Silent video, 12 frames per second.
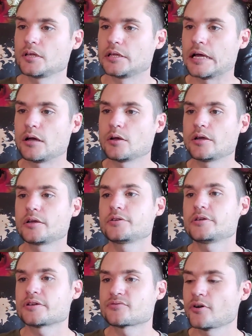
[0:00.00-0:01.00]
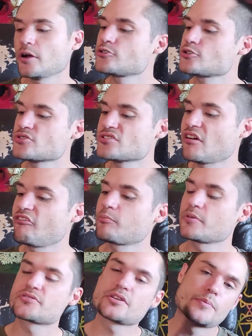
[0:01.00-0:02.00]
Now, as far as your
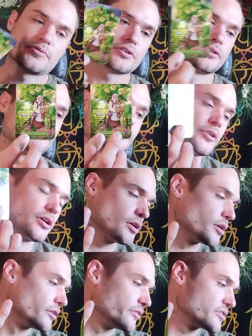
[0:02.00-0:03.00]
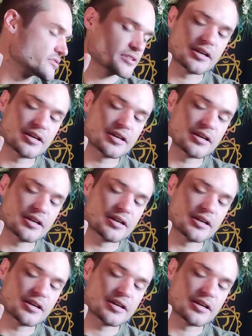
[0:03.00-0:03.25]
self-perception, this